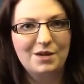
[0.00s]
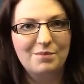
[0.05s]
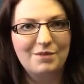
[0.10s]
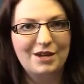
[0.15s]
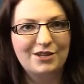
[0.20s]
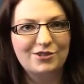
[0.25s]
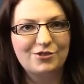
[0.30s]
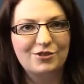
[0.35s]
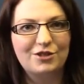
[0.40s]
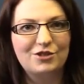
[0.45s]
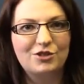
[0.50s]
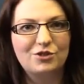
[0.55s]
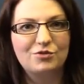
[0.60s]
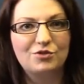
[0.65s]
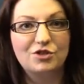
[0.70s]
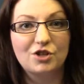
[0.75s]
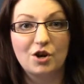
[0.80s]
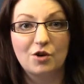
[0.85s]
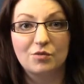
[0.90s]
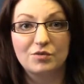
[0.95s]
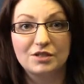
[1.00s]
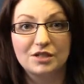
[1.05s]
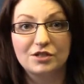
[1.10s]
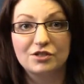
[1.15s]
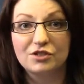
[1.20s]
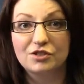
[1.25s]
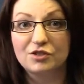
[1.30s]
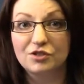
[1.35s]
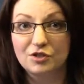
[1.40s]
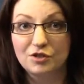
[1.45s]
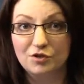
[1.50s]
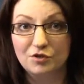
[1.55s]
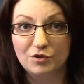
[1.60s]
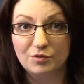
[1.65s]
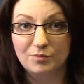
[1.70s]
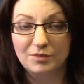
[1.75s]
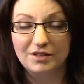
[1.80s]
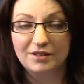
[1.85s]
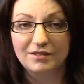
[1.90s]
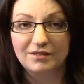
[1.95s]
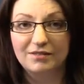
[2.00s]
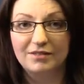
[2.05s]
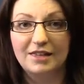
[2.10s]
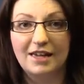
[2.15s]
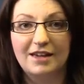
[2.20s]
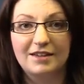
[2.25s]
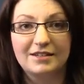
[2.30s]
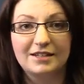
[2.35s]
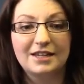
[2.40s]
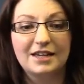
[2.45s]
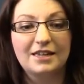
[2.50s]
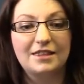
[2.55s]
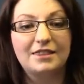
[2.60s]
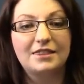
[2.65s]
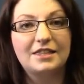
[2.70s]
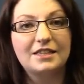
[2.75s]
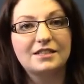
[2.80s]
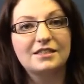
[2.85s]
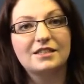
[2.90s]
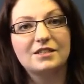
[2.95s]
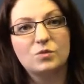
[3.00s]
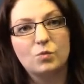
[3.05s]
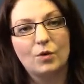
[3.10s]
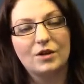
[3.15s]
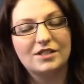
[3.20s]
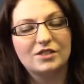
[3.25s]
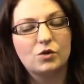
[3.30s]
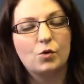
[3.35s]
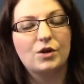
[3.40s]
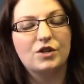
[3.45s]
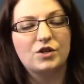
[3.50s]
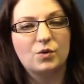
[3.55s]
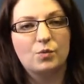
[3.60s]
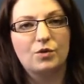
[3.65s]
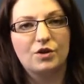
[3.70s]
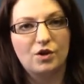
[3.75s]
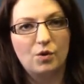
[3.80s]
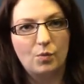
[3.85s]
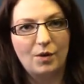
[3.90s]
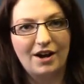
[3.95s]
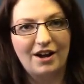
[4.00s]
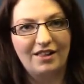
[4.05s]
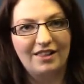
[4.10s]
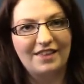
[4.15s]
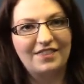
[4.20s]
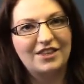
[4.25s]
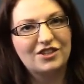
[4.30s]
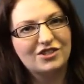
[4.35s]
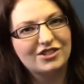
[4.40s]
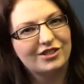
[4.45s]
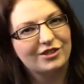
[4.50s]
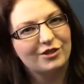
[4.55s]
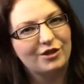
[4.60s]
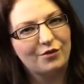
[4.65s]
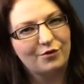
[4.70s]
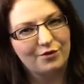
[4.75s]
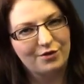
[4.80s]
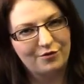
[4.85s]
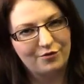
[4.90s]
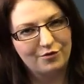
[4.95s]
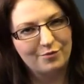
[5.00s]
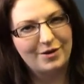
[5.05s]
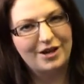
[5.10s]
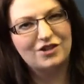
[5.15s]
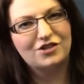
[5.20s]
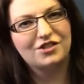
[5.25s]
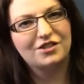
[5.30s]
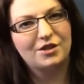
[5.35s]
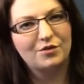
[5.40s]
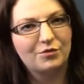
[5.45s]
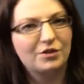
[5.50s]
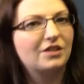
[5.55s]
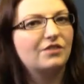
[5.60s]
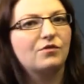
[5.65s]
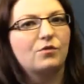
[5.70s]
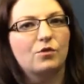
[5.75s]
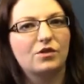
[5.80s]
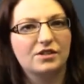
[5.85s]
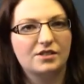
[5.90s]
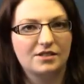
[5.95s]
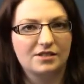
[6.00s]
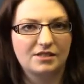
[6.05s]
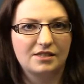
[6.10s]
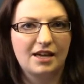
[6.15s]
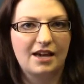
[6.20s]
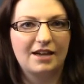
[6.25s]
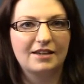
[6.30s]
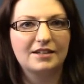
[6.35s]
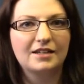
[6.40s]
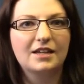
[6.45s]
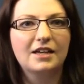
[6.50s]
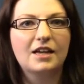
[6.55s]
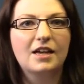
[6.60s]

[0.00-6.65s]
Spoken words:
Make sure that you don't assume that this is what's going to work well and then just look for information that reinforces that.